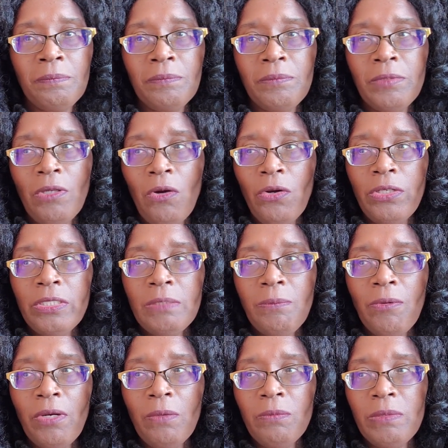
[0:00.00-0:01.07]
the
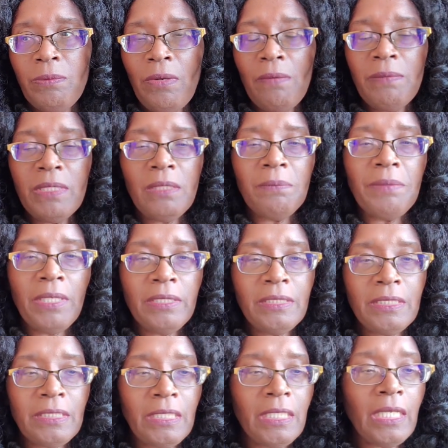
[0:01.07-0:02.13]
hardest part was probably the
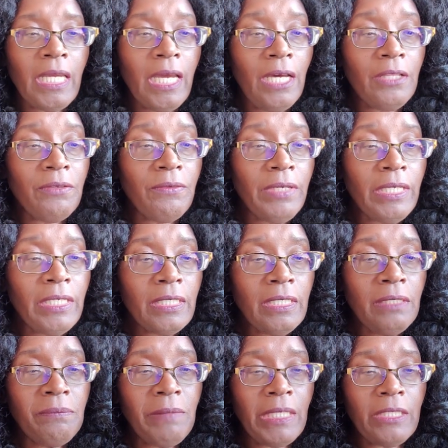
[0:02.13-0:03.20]
buttons and the gathering,
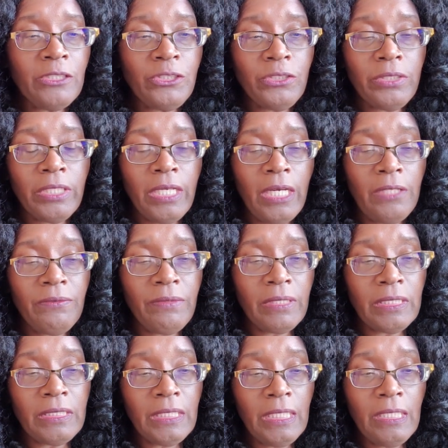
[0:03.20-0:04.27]
making sure the
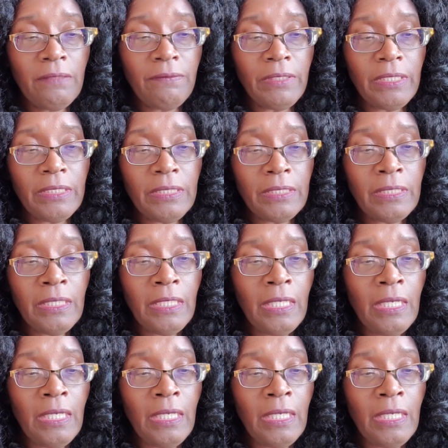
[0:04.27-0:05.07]
gathering is even.